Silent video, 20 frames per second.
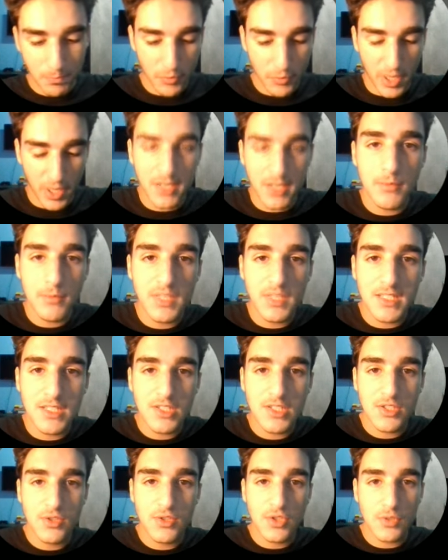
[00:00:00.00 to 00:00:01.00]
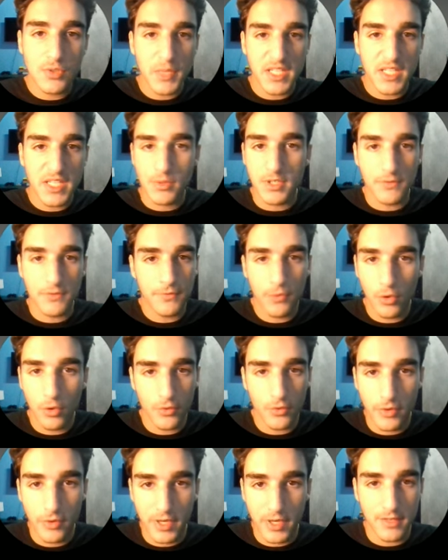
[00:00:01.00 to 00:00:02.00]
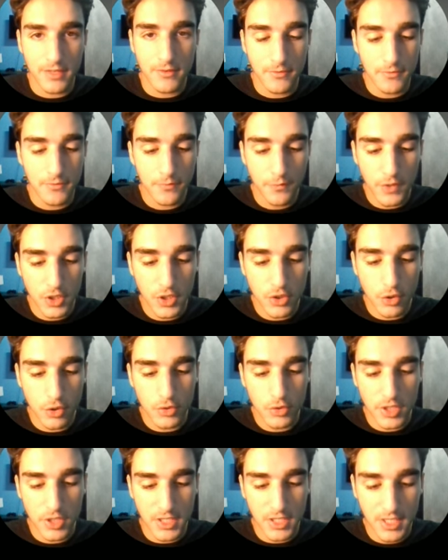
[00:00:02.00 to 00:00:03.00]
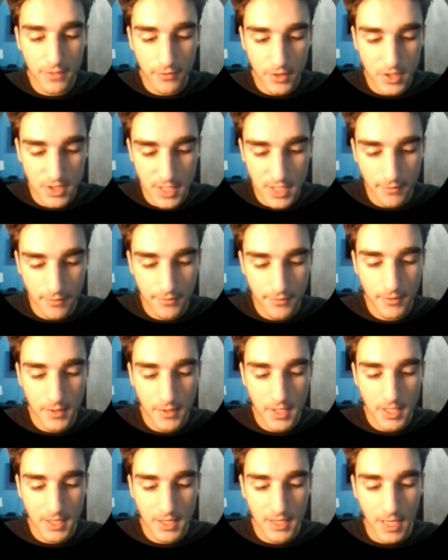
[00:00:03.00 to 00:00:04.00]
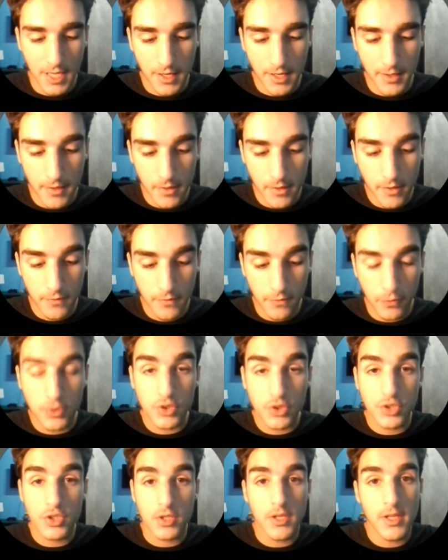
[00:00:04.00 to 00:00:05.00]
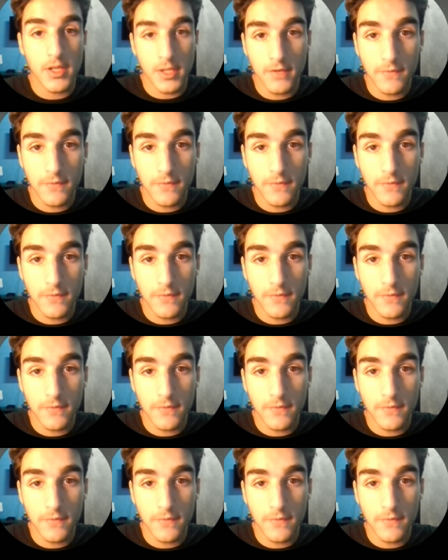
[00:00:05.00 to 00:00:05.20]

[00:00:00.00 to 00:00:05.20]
like, it's just basically full of fucking features and different stuff that first,